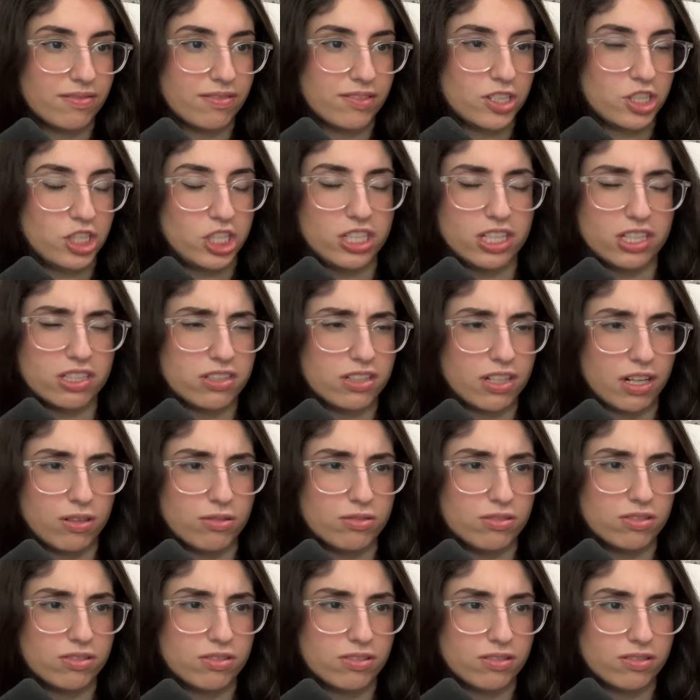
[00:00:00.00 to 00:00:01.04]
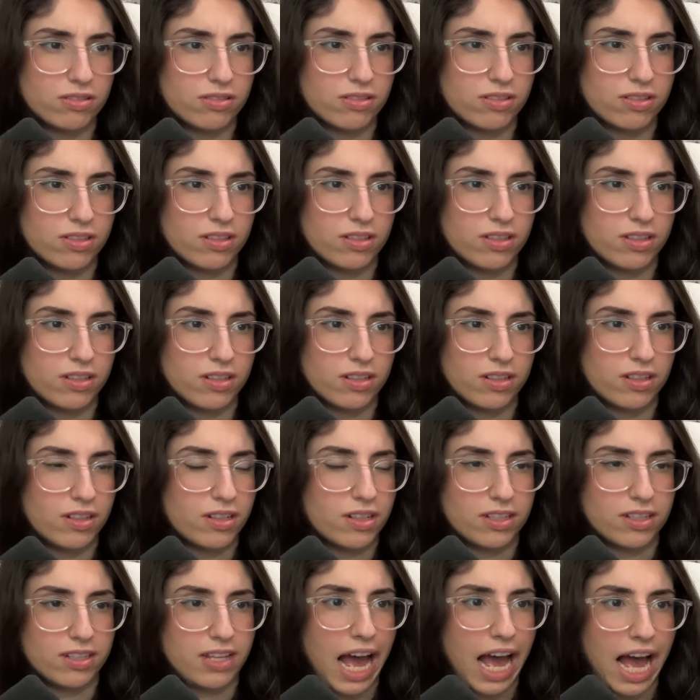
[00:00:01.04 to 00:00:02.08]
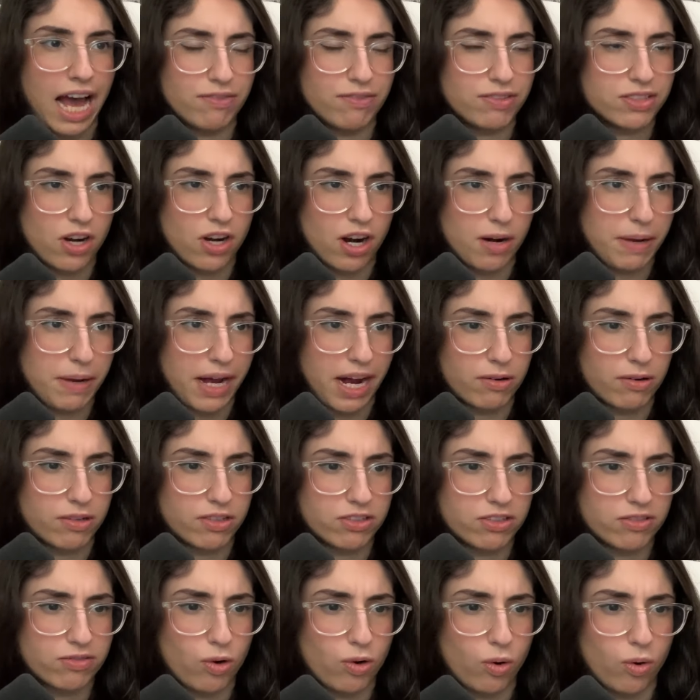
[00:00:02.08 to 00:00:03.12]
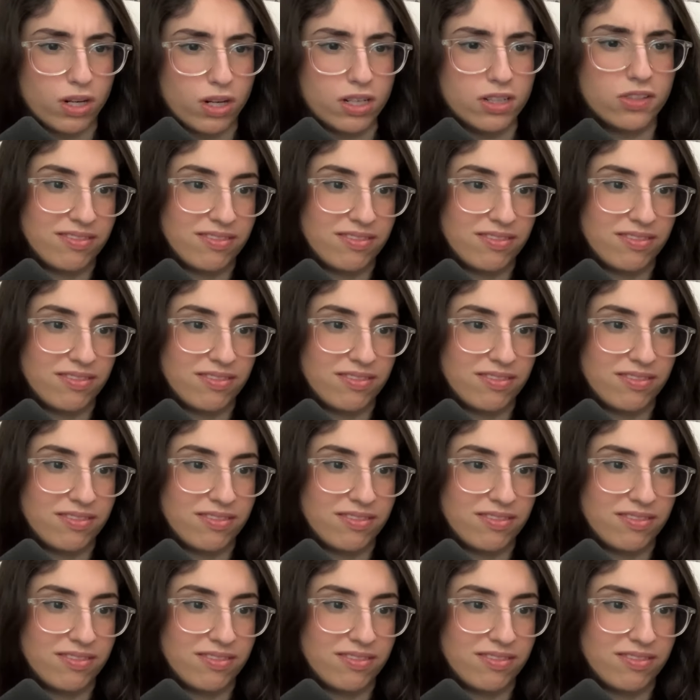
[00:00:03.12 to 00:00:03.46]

She just knows. The avatar powers, of course.